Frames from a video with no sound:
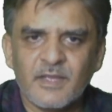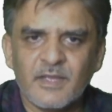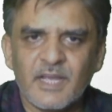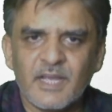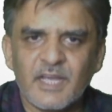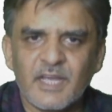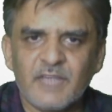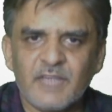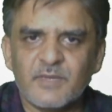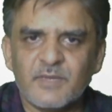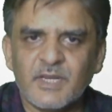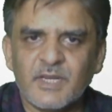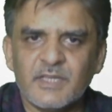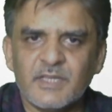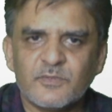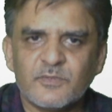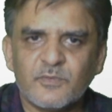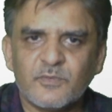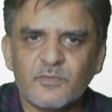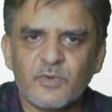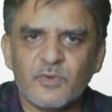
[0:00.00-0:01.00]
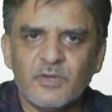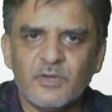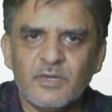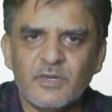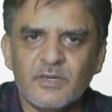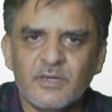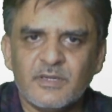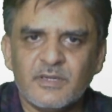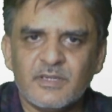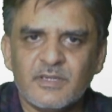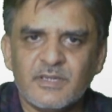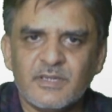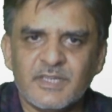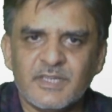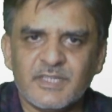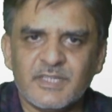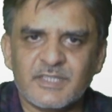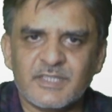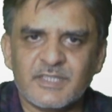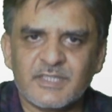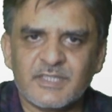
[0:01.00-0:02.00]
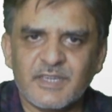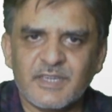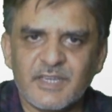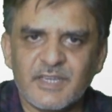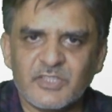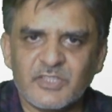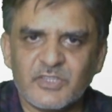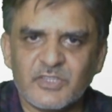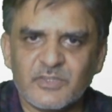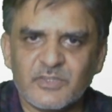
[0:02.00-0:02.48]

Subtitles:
as well as for destination.